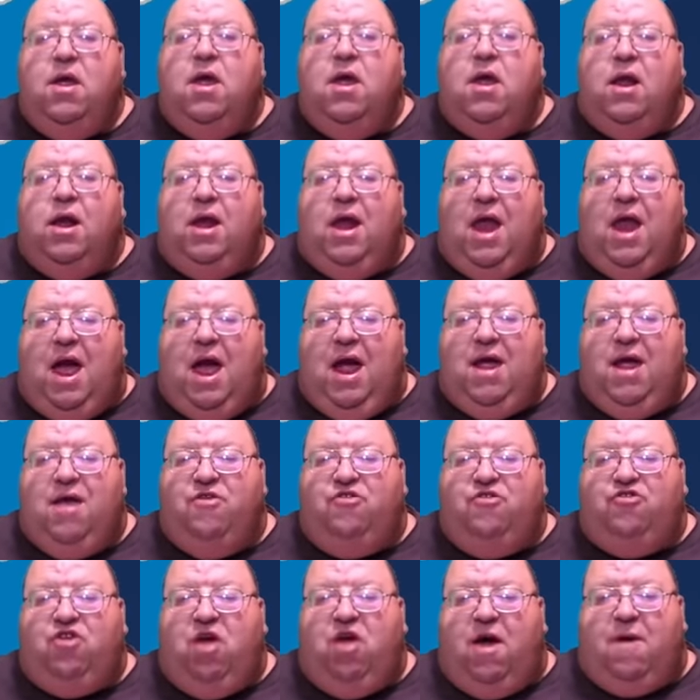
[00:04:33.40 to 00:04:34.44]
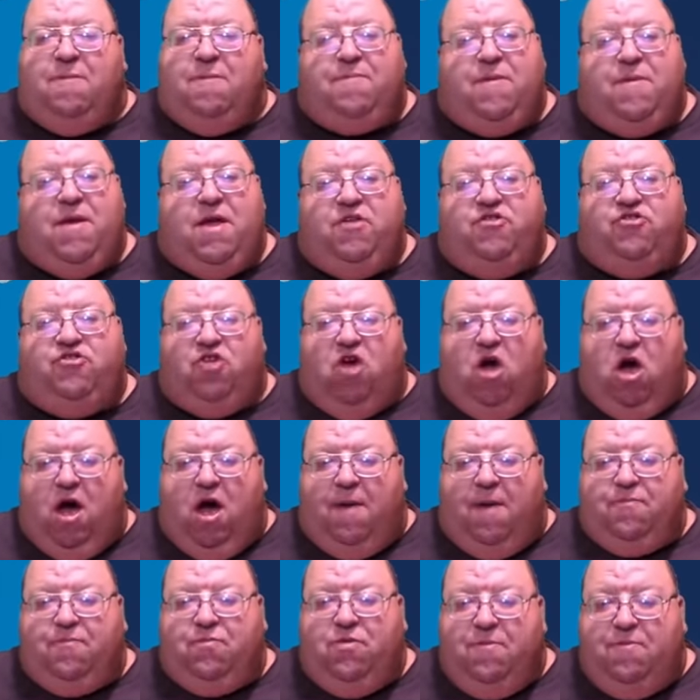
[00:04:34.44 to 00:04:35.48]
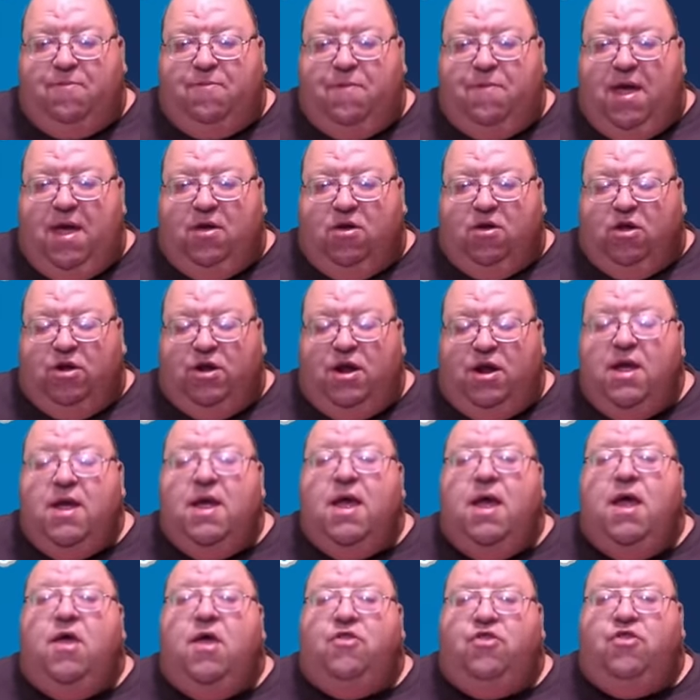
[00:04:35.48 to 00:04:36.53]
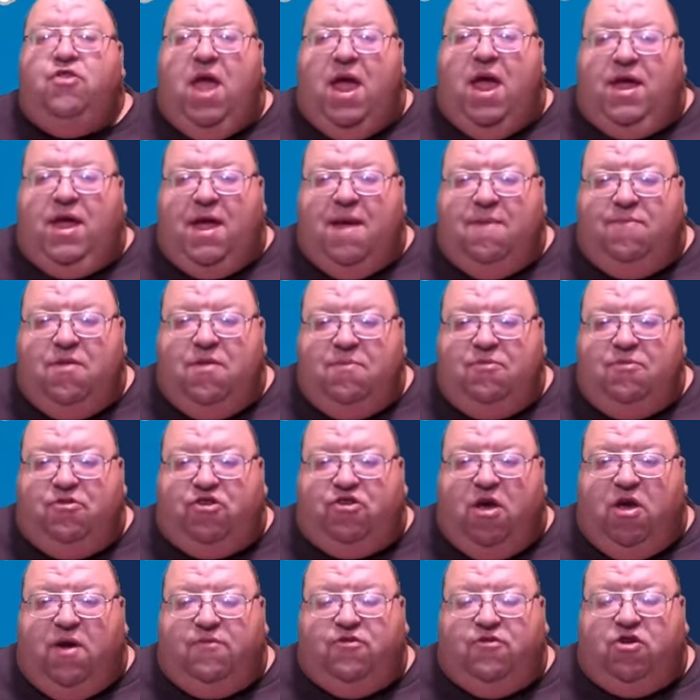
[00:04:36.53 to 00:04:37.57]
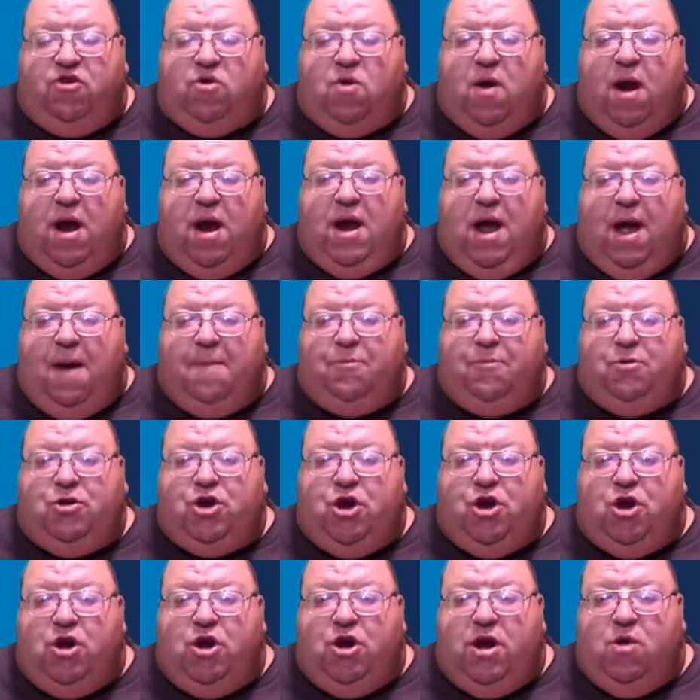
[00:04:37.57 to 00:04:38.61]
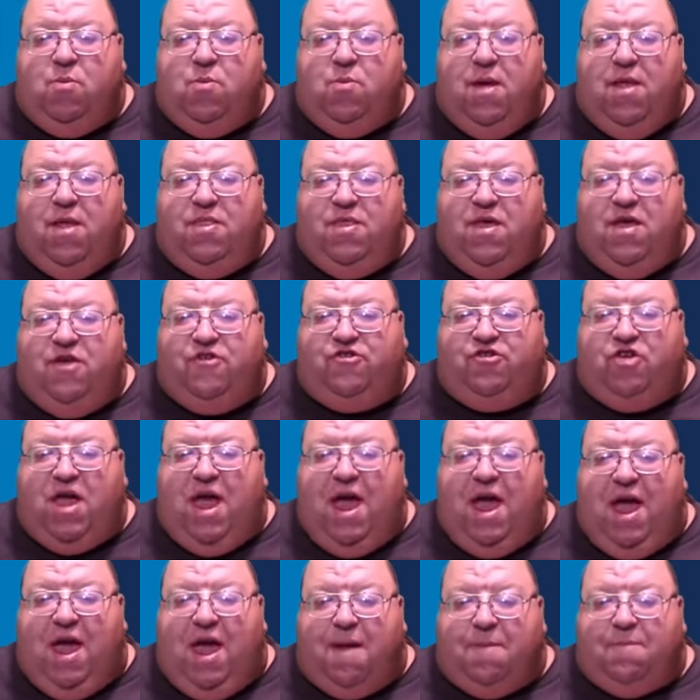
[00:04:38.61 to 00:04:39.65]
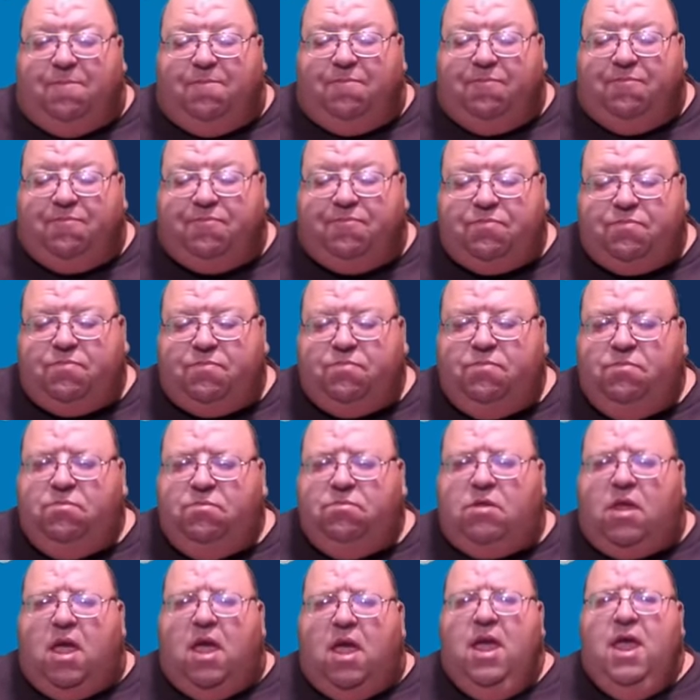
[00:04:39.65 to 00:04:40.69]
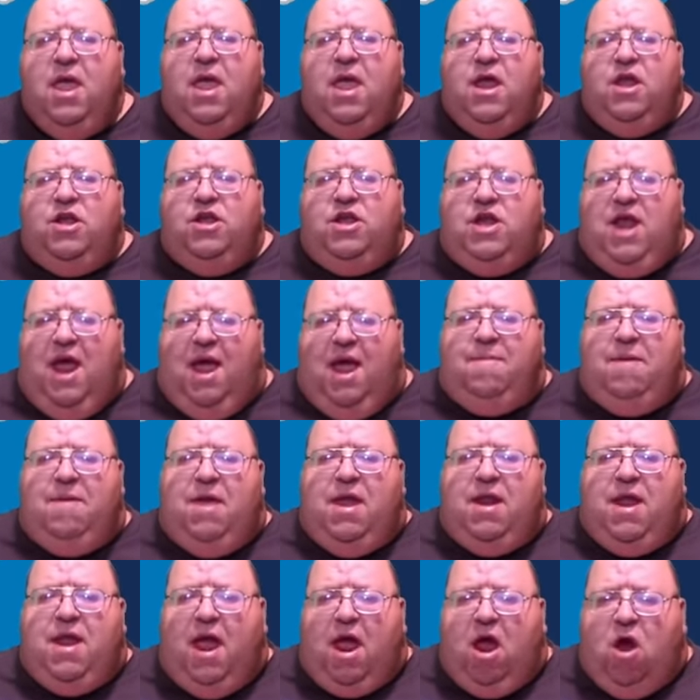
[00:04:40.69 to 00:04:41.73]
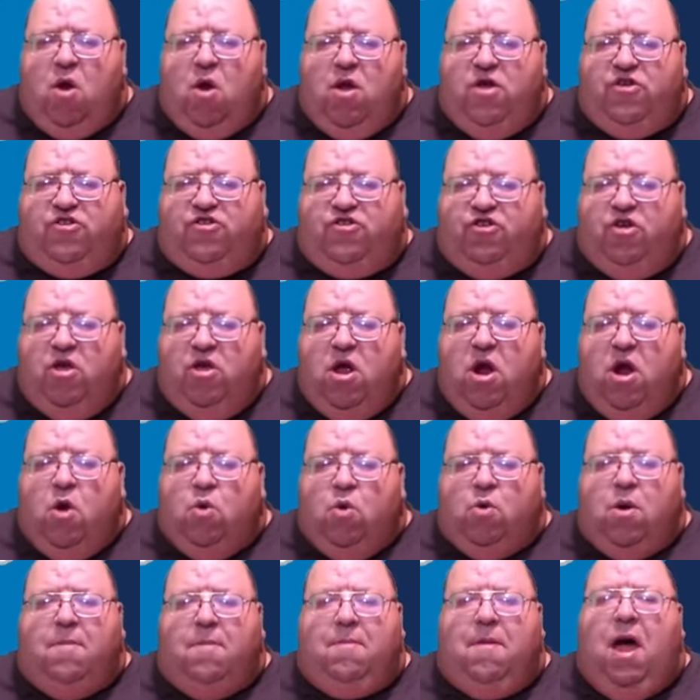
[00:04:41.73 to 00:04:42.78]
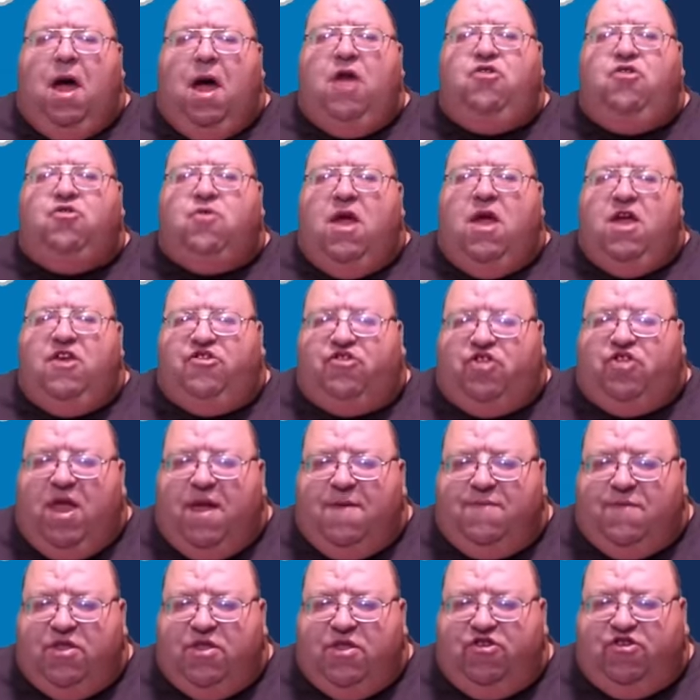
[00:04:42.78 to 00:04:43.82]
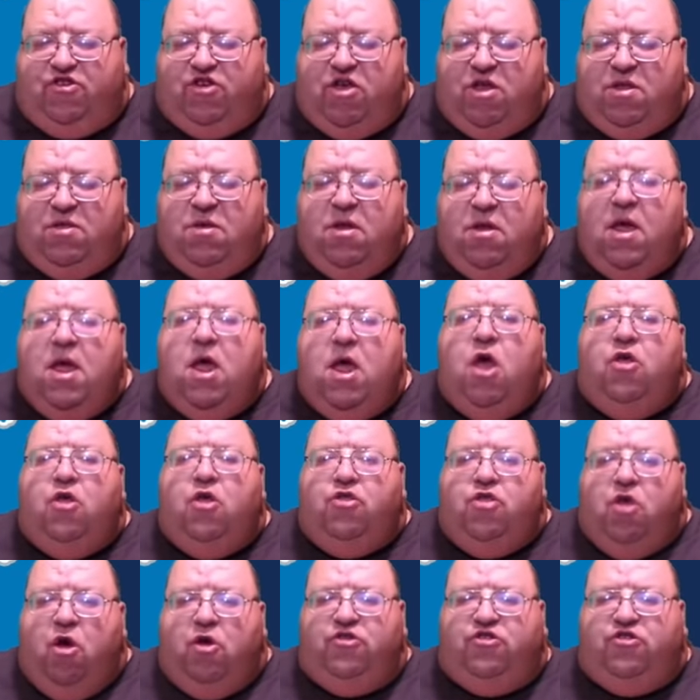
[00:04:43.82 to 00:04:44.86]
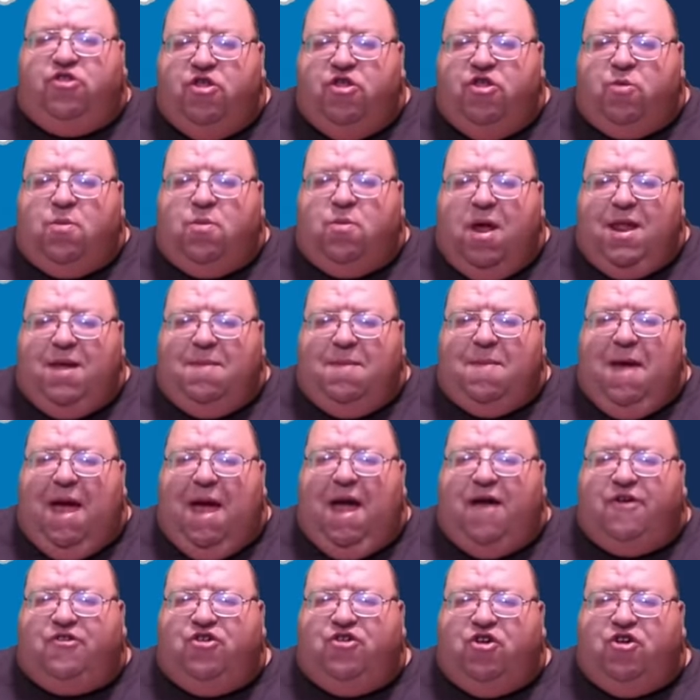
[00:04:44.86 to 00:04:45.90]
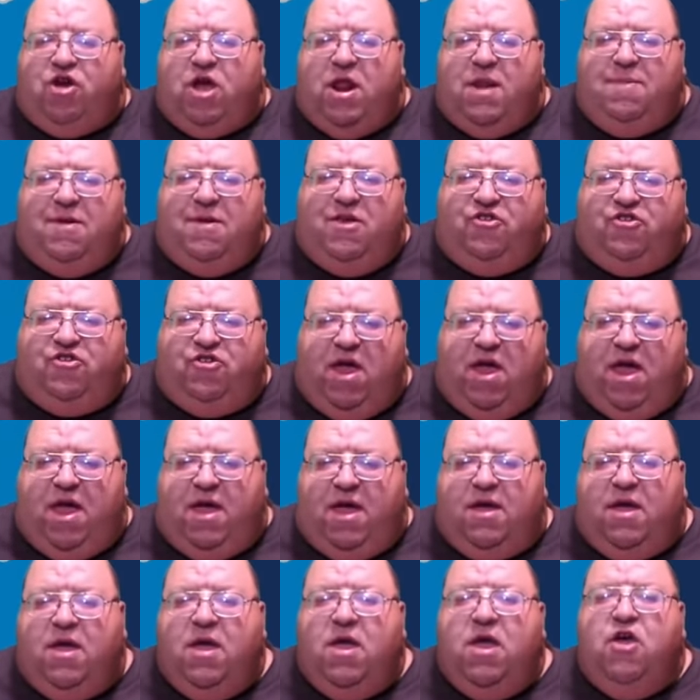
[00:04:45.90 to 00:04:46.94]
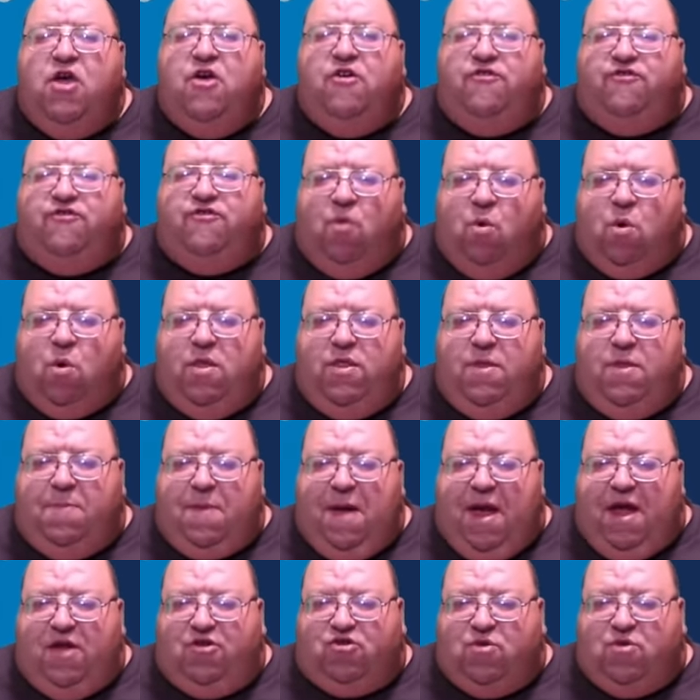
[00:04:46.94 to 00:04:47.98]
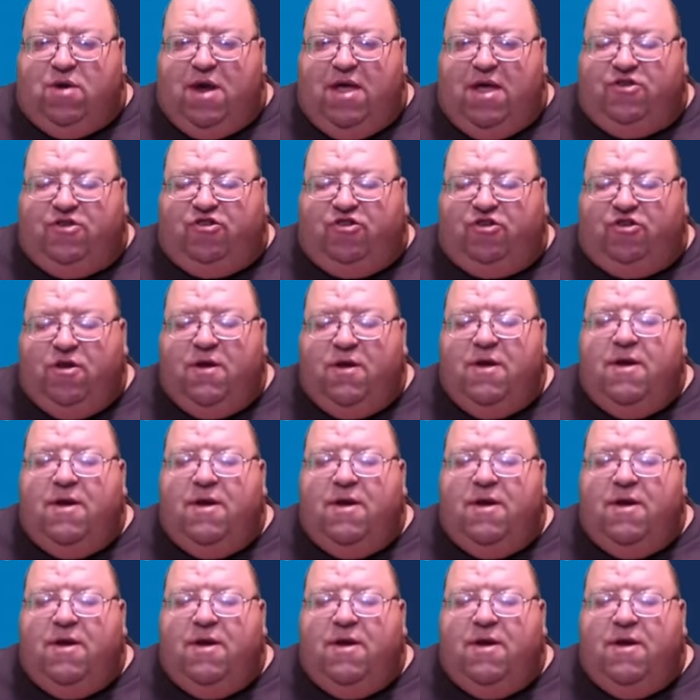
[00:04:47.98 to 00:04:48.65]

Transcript: Lions offense off the field, they give themselves a great opportunity to win this game. Damian Harris, Ramondre Stevenson, those are the running backs you're going to be seeing for the Patriots.